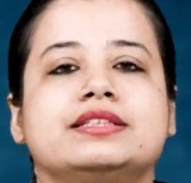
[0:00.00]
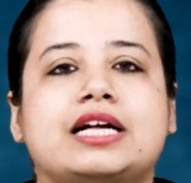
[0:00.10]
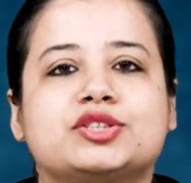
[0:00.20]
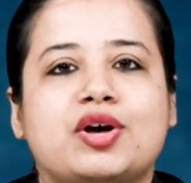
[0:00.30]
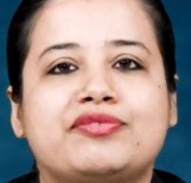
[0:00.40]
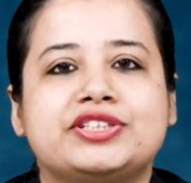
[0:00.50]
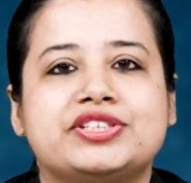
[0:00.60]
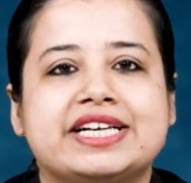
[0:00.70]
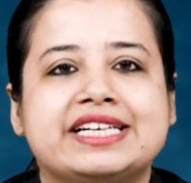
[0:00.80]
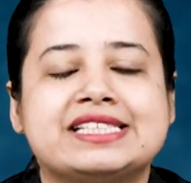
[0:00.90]
That's all for
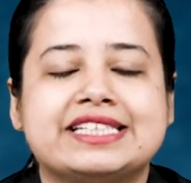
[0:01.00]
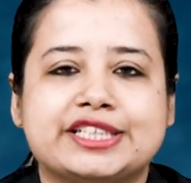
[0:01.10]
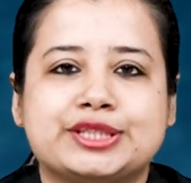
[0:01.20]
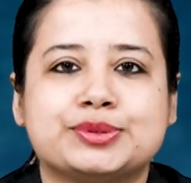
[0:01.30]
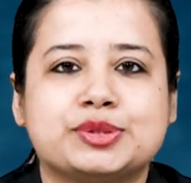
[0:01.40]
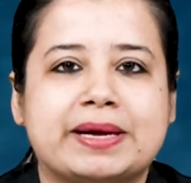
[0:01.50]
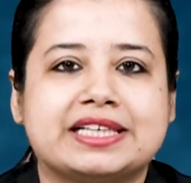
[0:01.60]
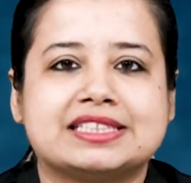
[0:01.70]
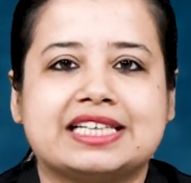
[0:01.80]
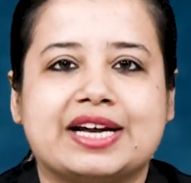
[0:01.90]
today. Stay tuned to
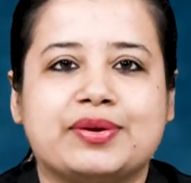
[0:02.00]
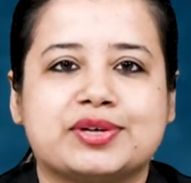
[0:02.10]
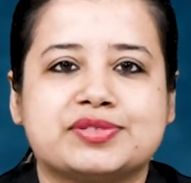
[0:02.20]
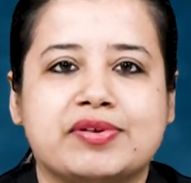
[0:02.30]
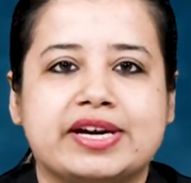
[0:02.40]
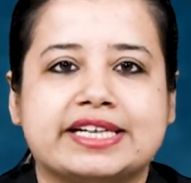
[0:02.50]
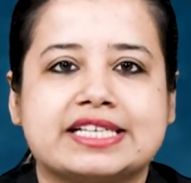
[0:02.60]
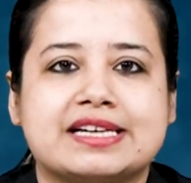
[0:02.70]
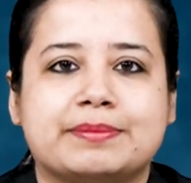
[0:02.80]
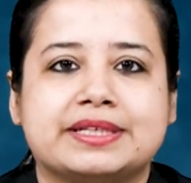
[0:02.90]
Medical Dialogues for
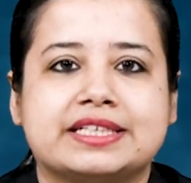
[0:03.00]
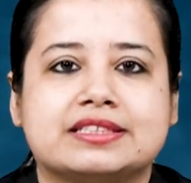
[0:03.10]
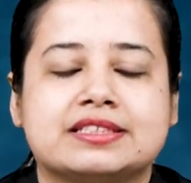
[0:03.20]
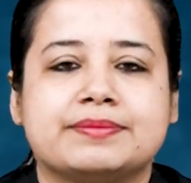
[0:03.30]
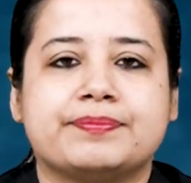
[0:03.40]
latest updates.